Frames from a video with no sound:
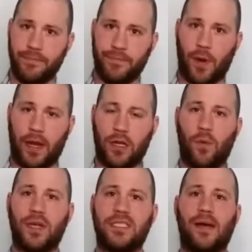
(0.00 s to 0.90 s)
Right? You don't
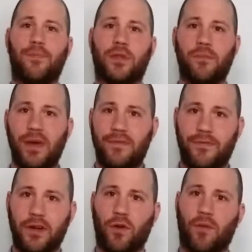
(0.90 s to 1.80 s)
want to step with your
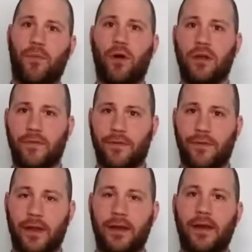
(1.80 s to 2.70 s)
midfoot or the ball of your
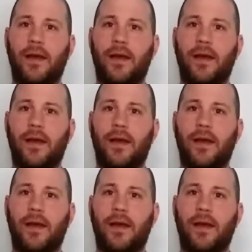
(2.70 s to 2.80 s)
foot.